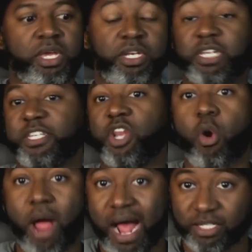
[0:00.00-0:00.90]
doesn't
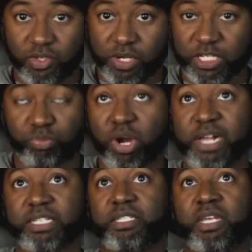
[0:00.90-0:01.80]
know how to
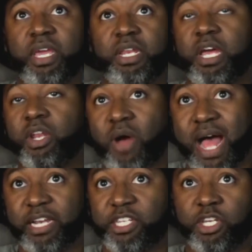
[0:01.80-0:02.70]
express, doesn't know
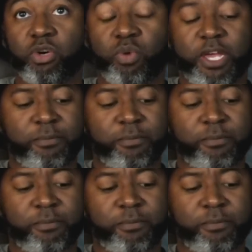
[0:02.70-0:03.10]
how to deal with